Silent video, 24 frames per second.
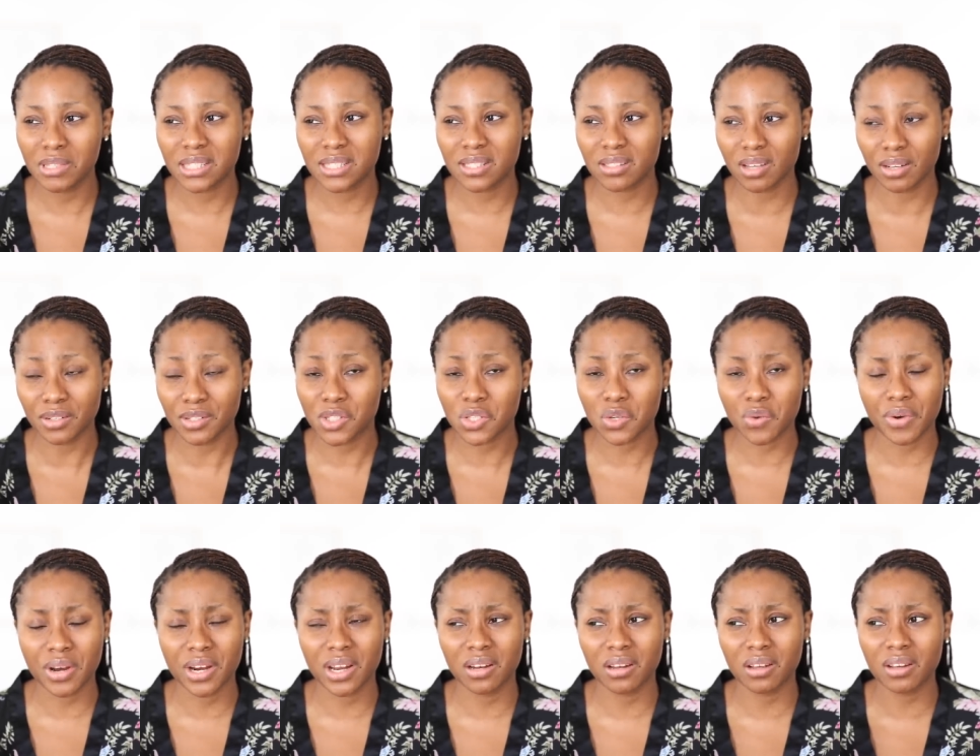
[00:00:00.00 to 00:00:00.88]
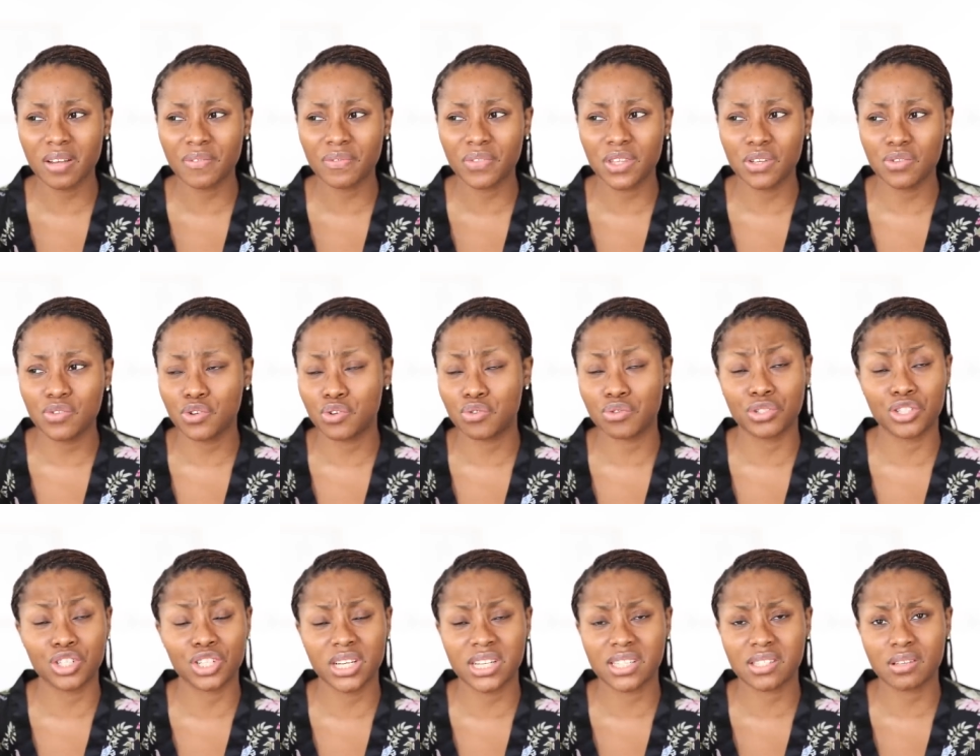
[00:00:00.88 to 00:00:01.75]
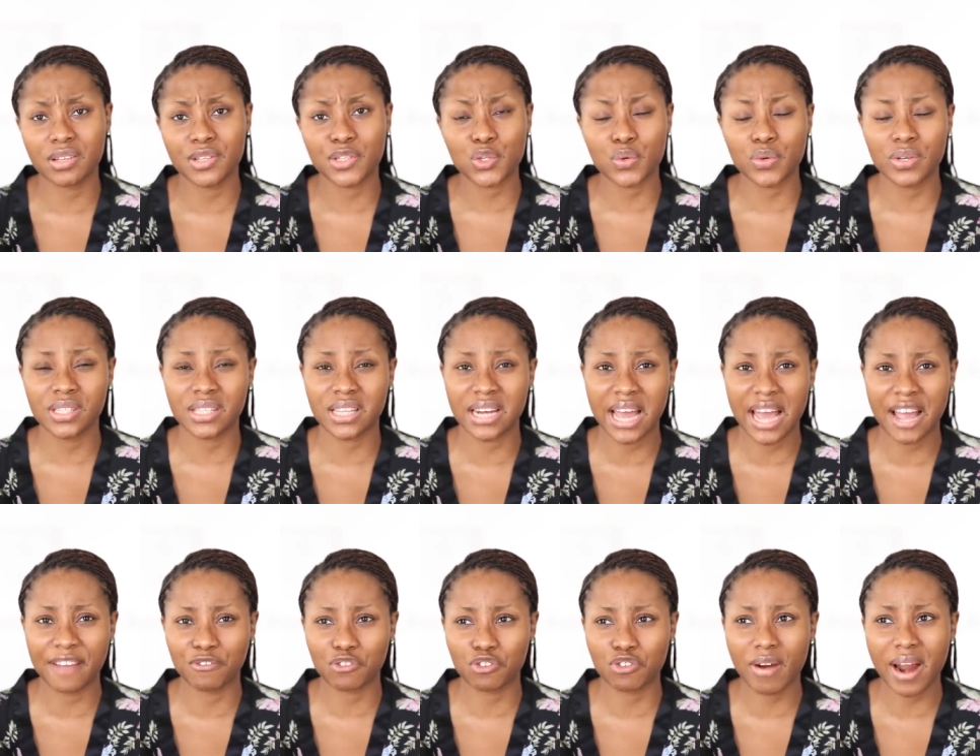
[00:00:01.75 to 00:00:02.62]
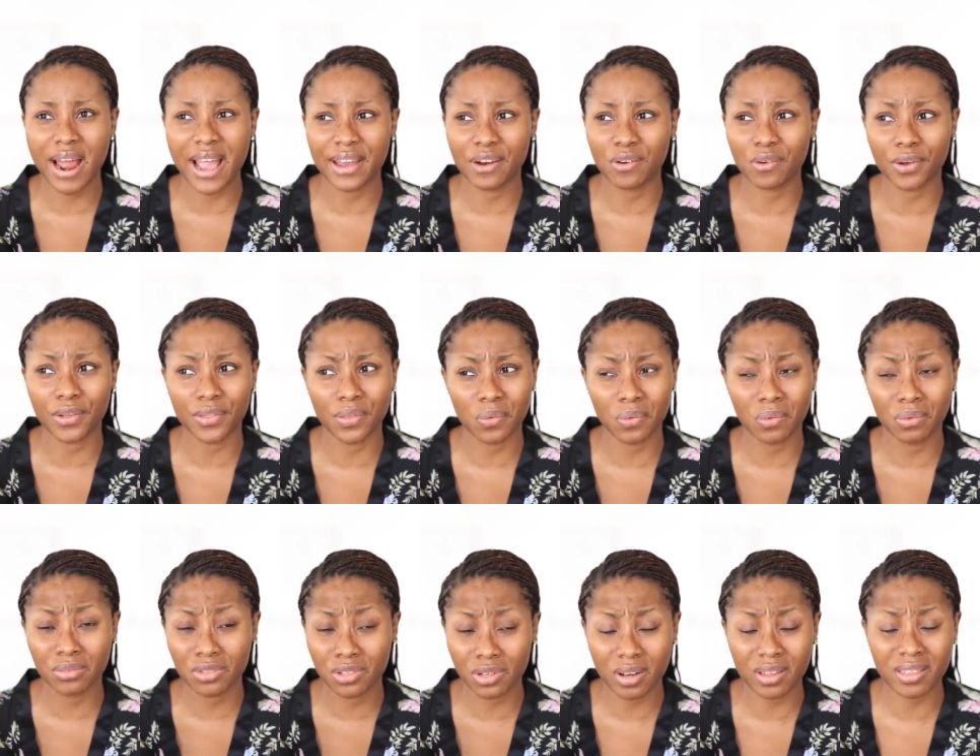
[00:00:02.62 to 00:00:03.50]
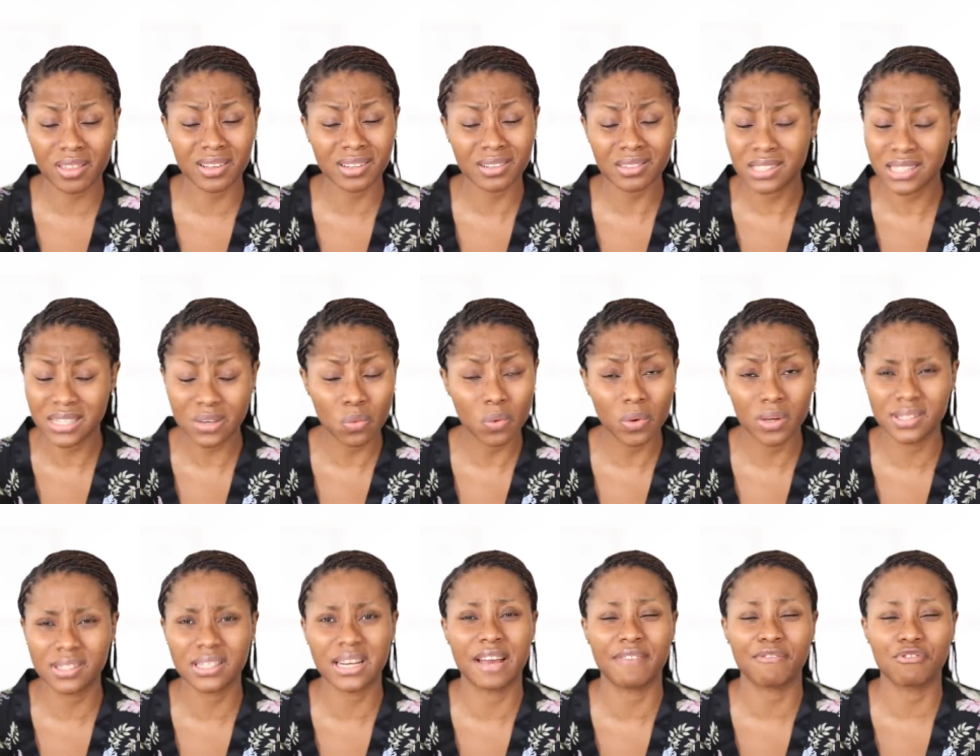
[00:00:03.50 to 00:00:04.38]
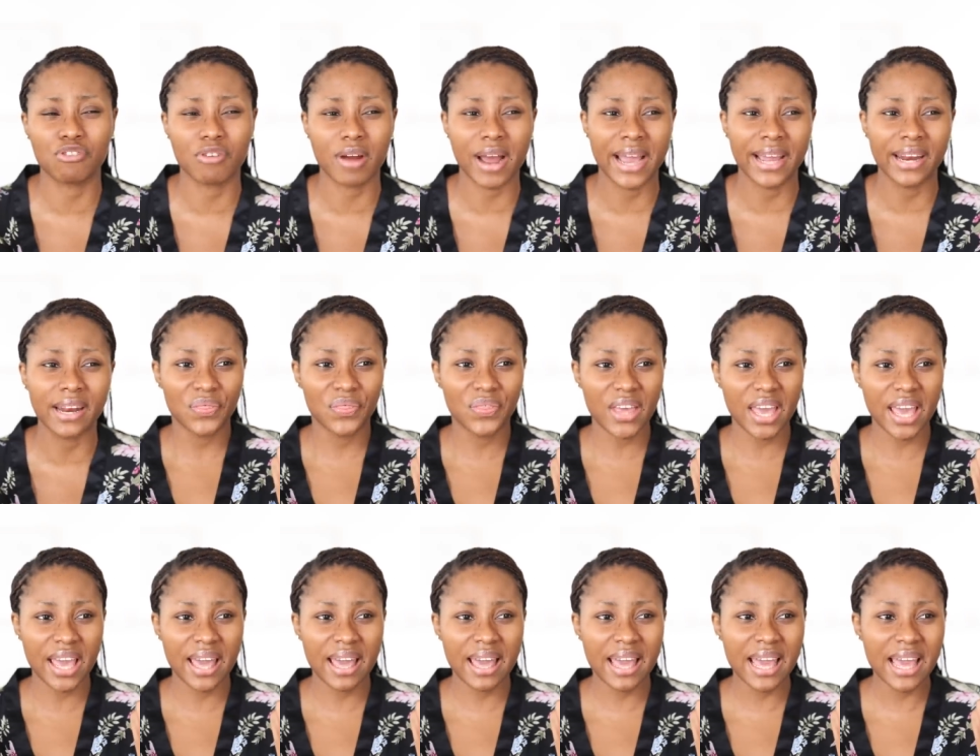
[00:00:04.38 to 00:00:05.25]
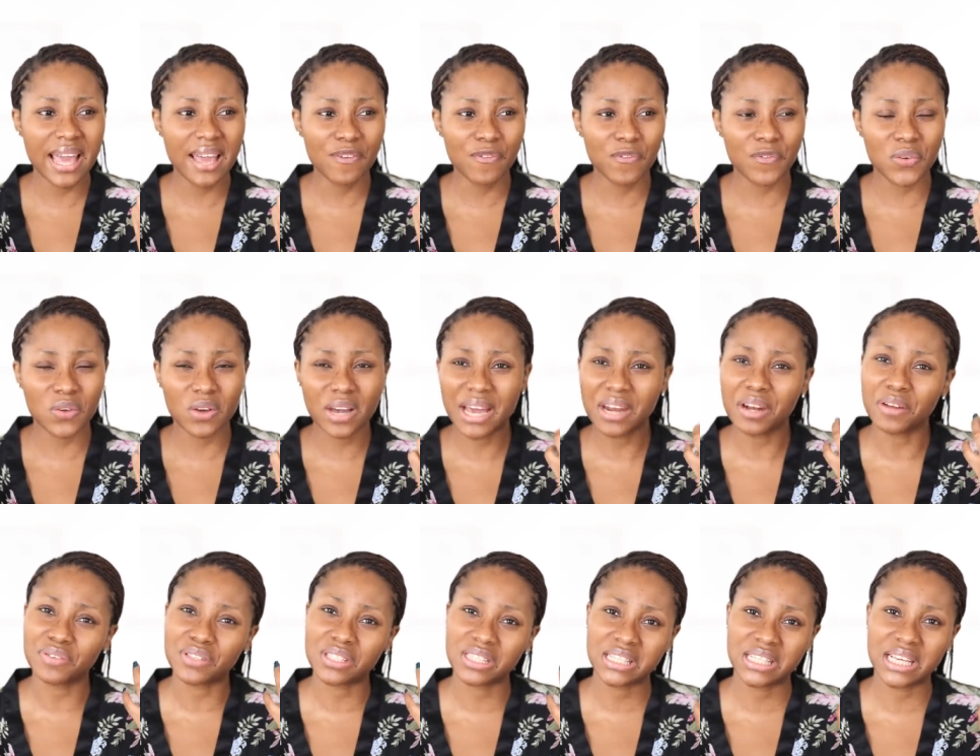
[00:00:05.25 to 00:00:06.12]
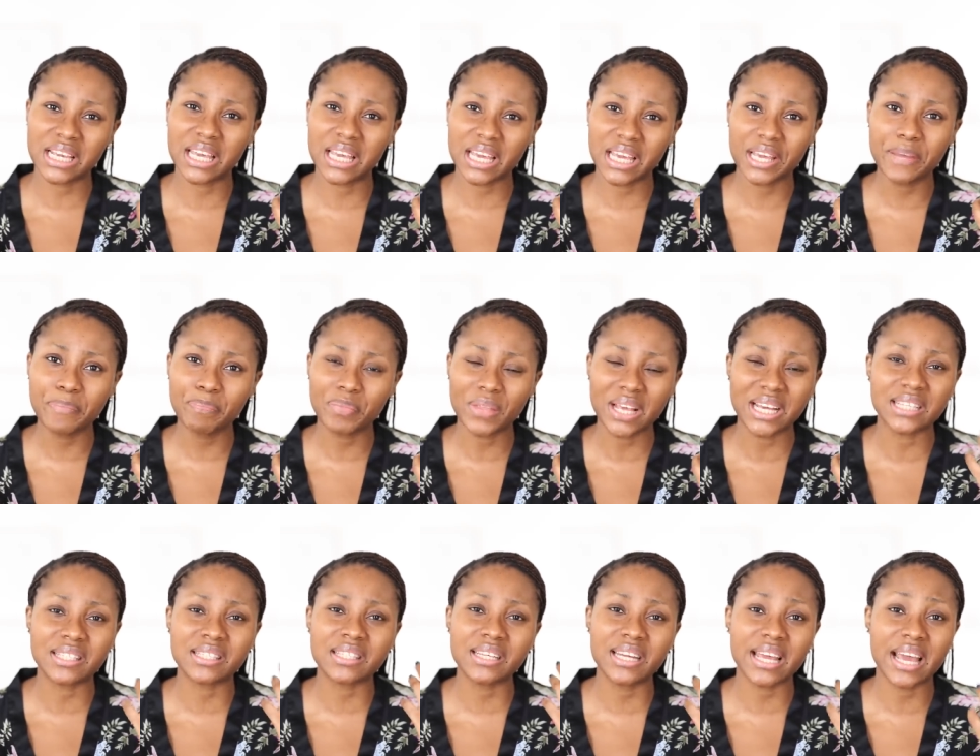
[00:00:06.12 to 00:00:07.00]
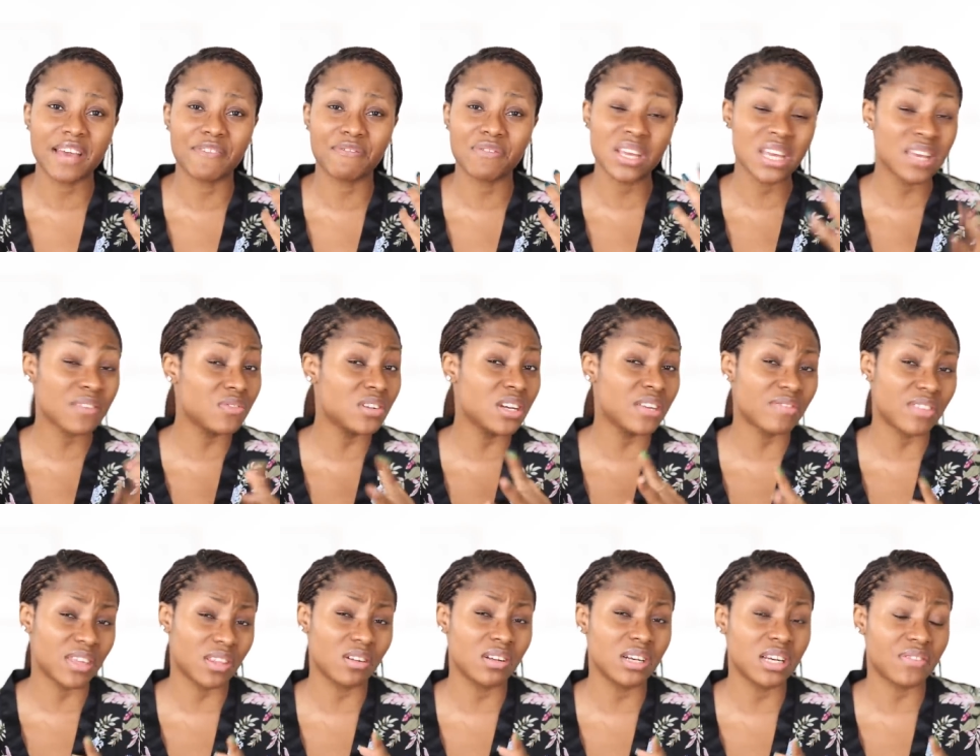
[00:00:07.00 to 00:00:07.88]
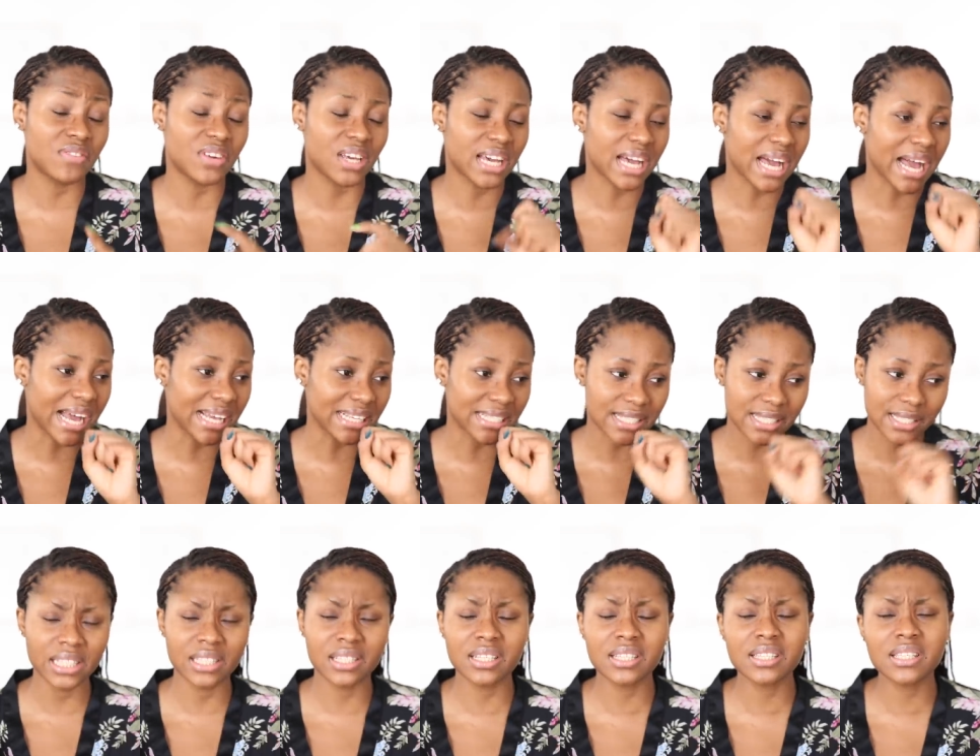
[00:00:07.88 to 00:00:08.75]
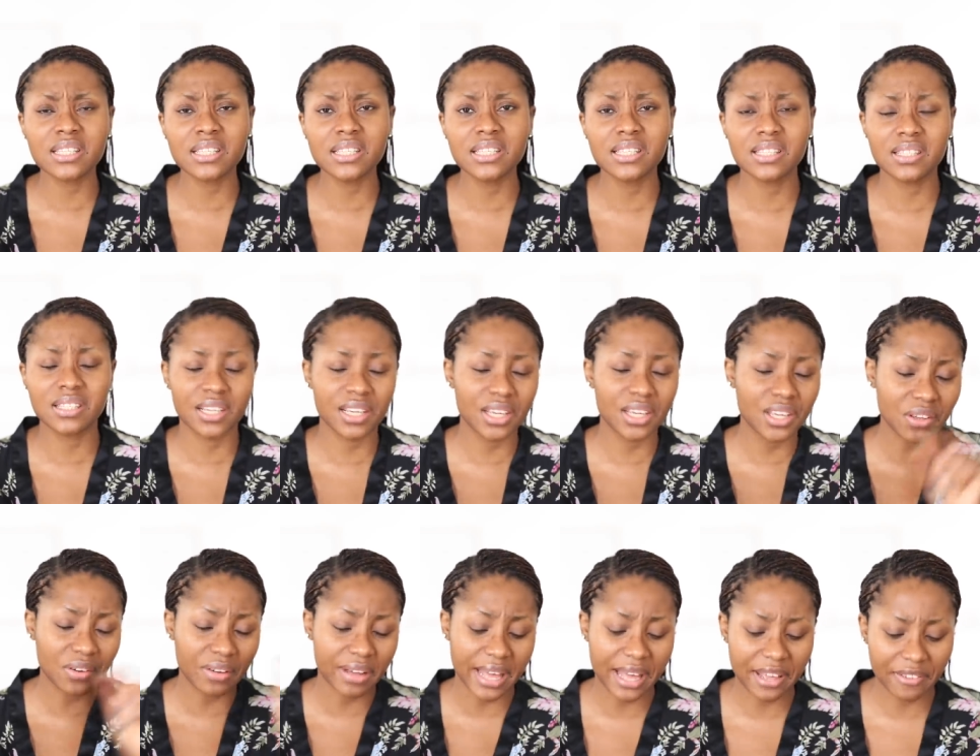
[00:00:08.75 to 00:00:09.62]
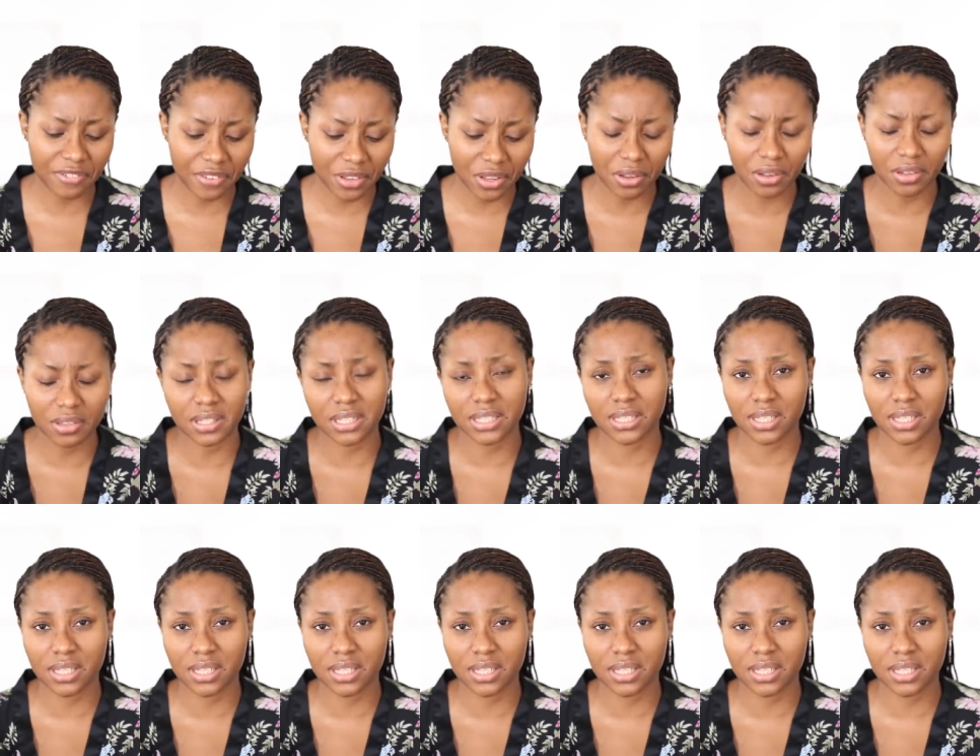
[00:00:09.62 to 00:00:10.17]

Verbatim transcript: sunscreen, a lot of the Neutrogena sunscreens that I have tried or the, the other ones that I've tried, they feel kind of sticky and sit heavy even if they don't leave a cast. This isn't sticky or heavy on the